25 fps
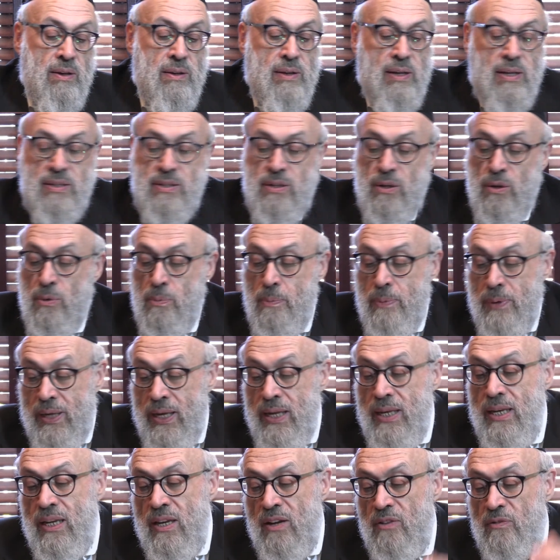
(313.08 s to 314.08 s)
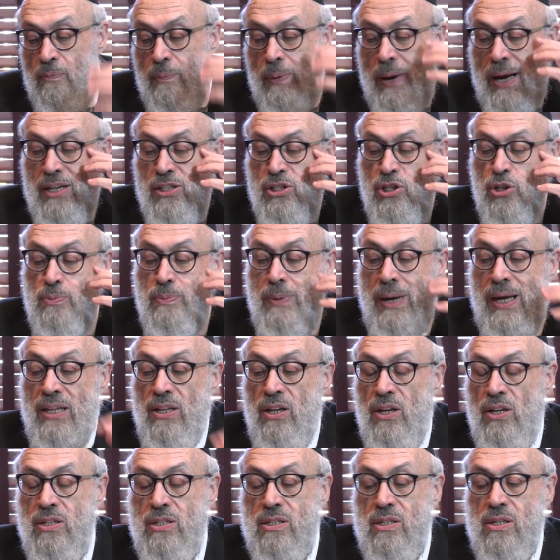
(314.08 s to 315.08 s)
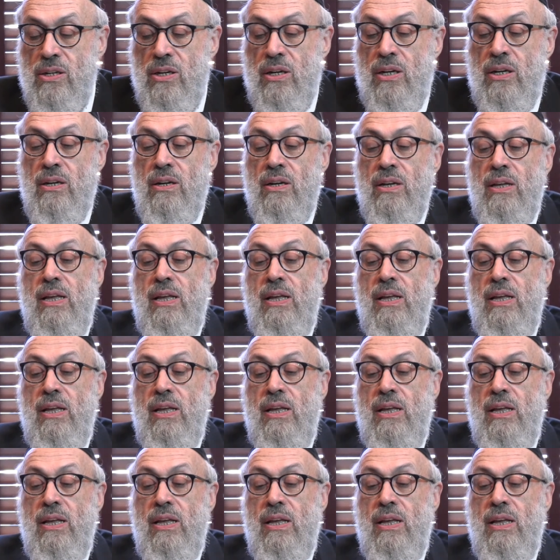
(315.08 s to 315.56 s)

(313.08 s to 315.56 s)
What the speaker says: So the beginning of Parshas Ba'aloischa